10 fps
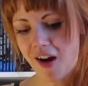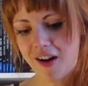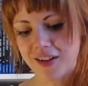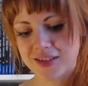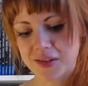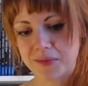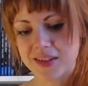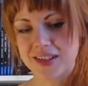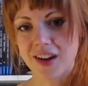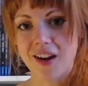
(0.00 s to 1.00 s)
awesome
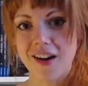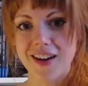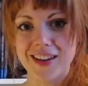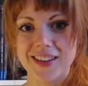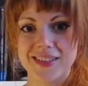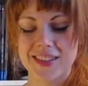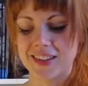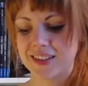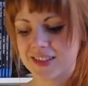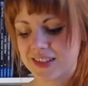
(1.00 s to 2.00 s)
this art is.
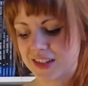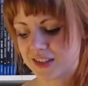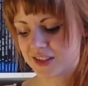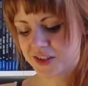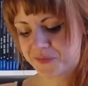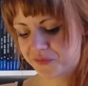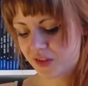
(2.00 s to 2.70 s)
It's just